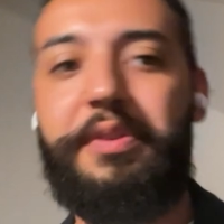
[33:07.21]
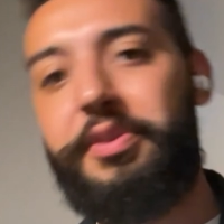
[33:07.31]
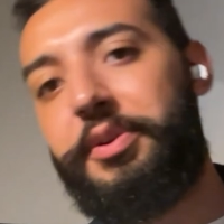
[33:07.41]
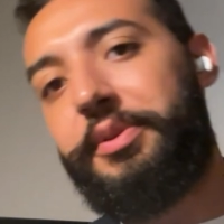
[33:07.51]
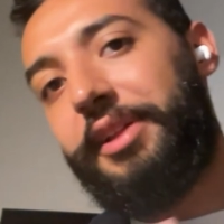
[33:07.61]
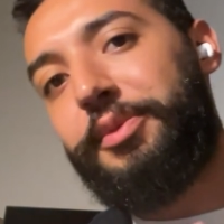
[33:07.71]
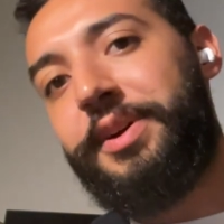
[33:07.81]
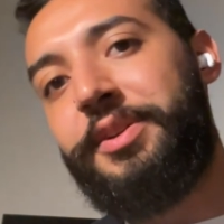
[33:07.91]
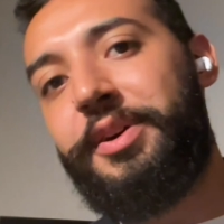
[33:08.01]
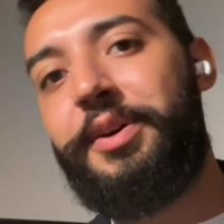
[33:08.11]
Threw it out the
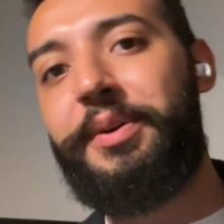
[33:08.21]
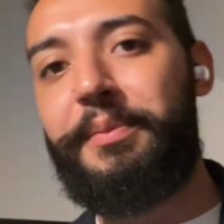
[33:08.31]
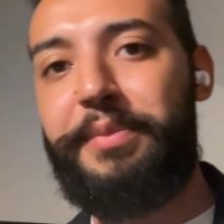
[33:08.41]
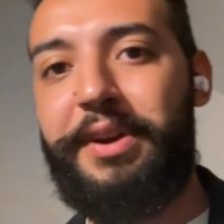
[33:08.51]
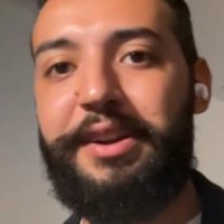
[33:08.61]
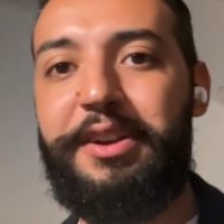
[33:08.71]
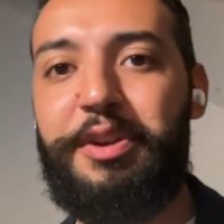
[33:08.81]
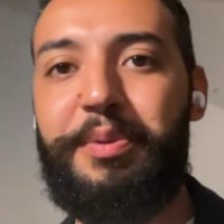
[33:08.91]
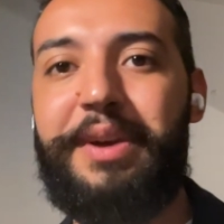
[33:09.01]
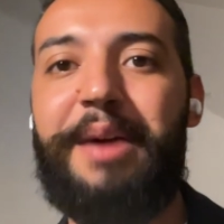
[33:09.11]
window, put in a
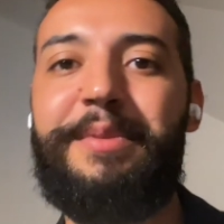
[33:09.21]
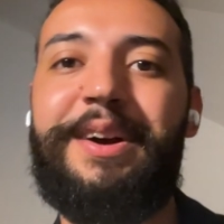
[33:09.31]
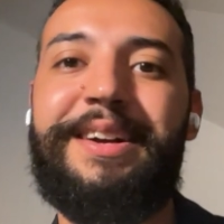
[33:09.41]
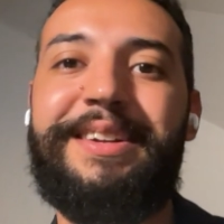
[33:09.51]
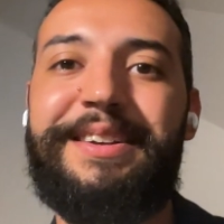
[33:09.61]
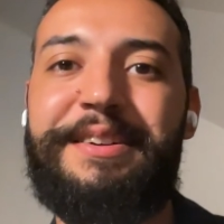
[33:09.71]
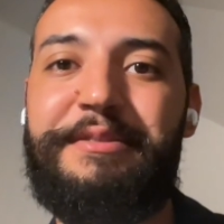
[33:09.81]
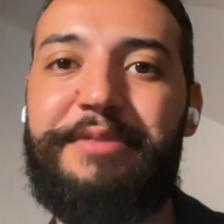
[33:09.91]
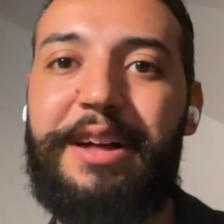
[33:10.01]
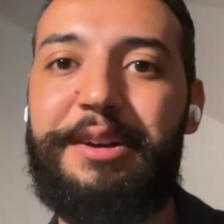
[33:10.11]
new camera
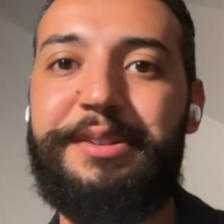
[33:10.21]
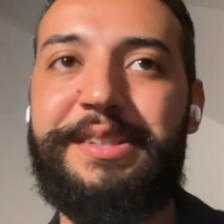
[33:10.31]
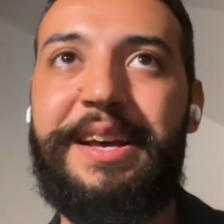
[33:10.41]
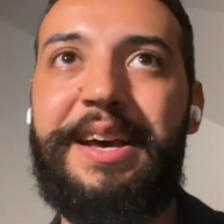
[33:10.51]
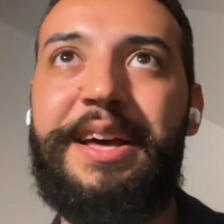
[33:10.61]
that follows